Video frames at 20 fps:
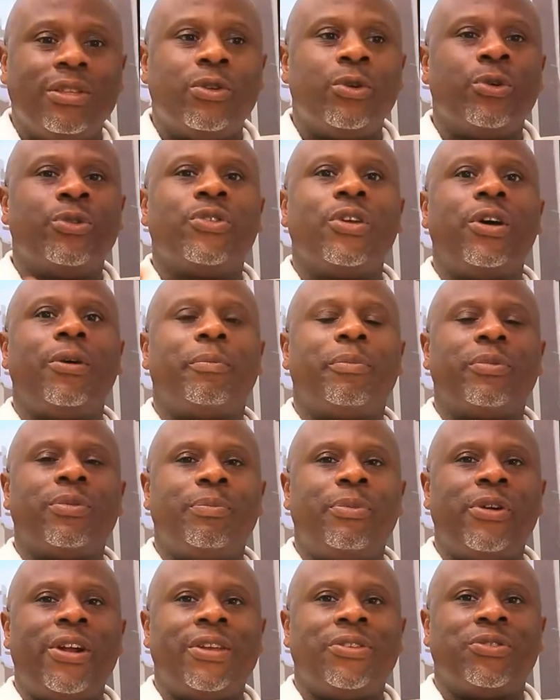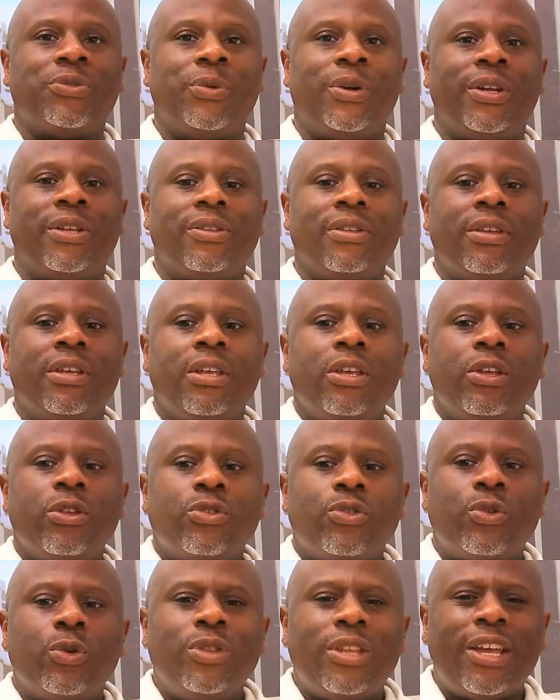goes up price-wise.
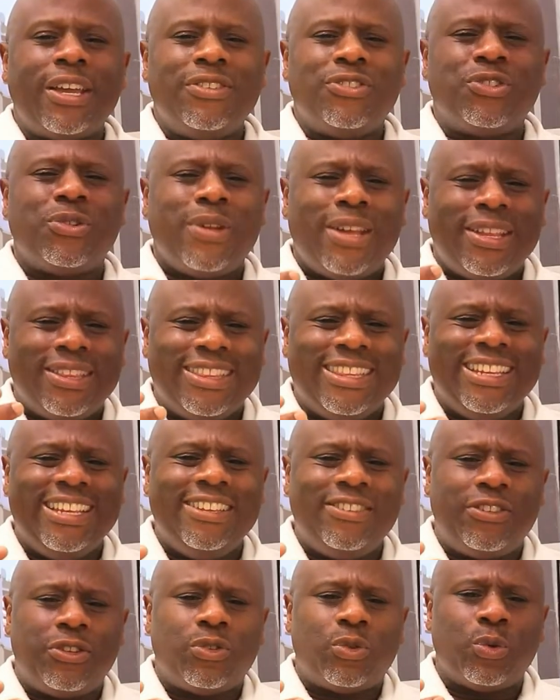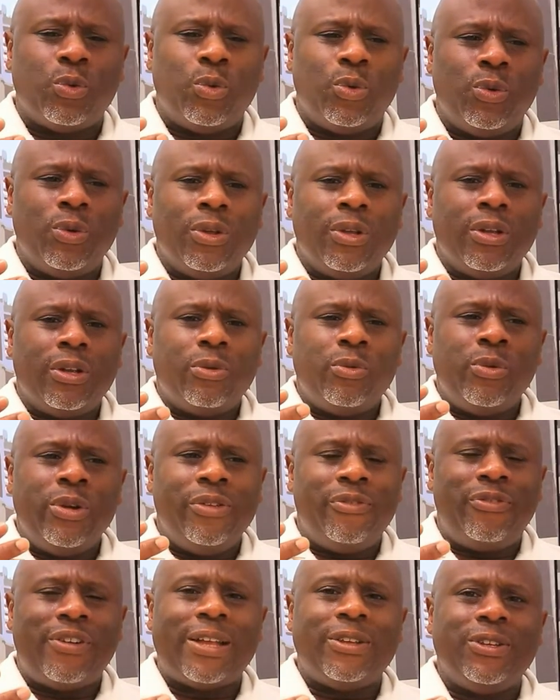So Nigeria needs to
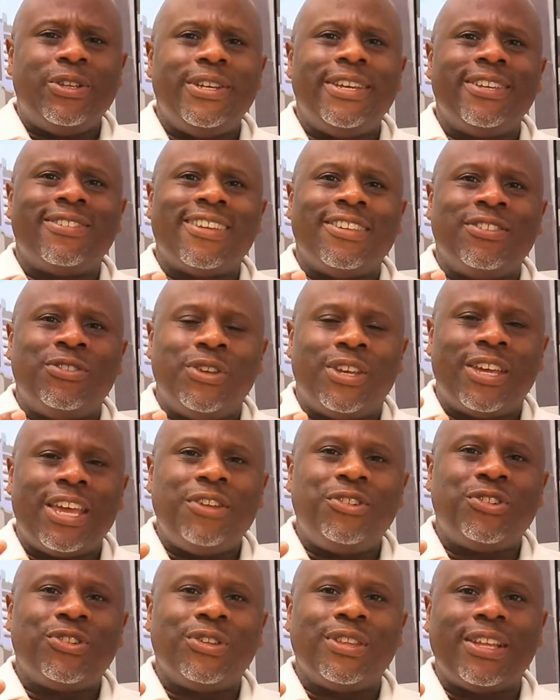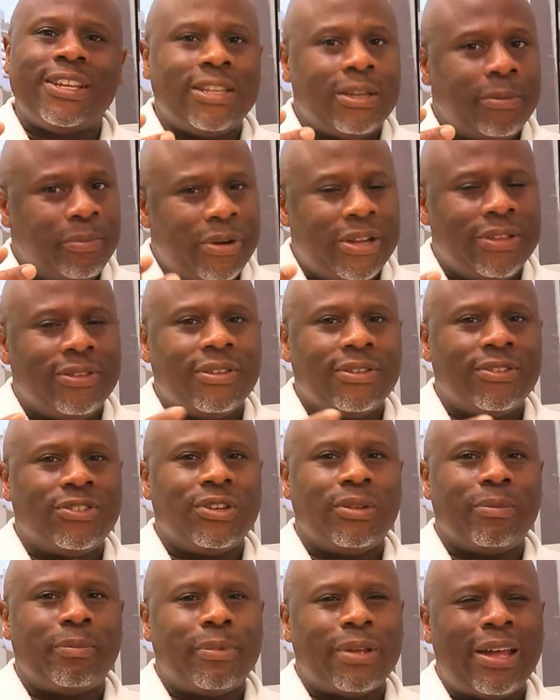reevaluate education and
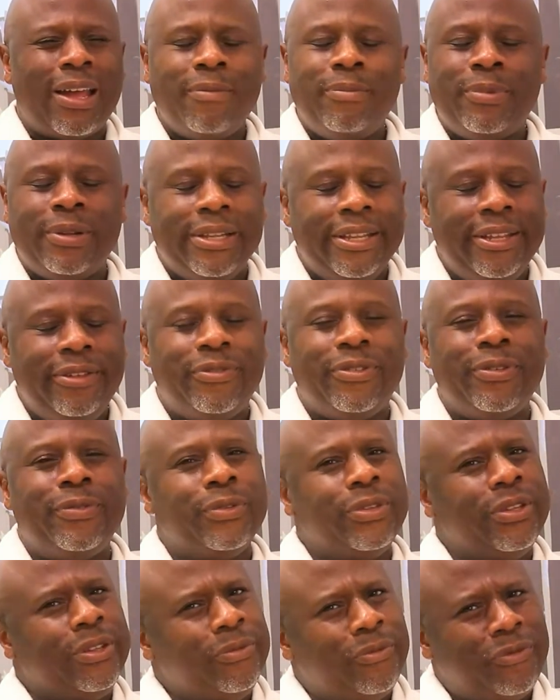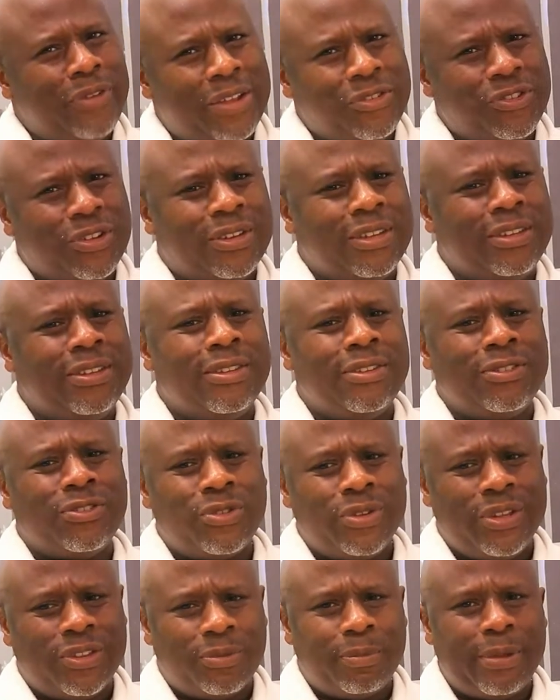apprenticeship. I believe even in fashion
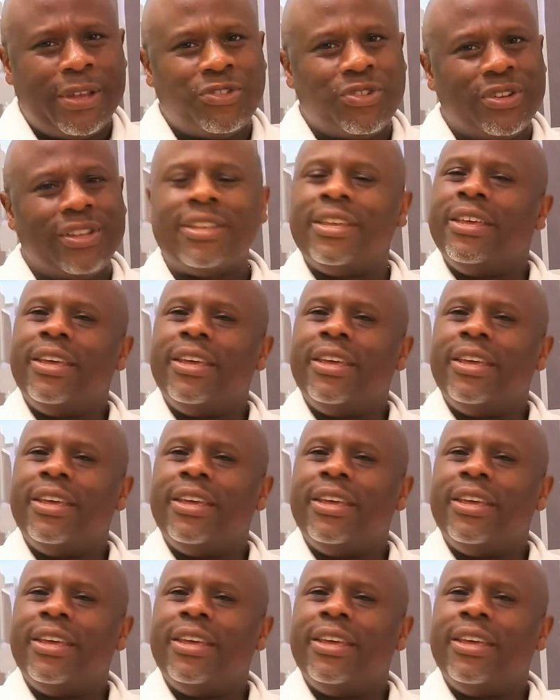industry especially,